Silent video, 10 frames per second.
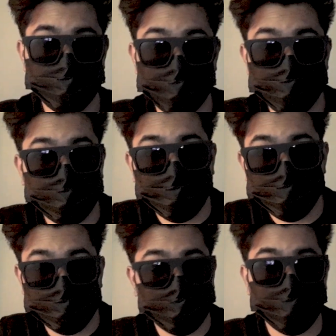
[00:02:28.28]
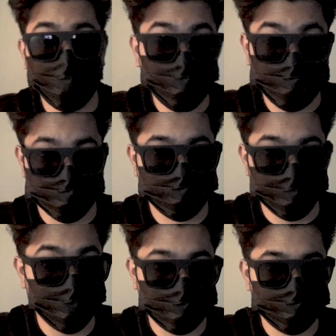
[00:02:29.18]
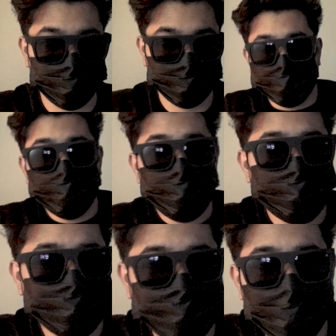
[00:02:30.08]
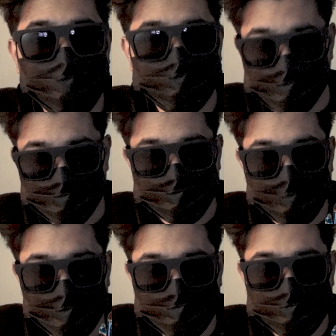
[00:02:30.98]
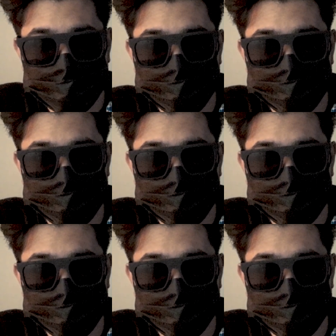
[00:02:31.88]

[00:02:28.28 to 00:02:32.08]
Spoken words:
just because of what others think, then we're denying ourselves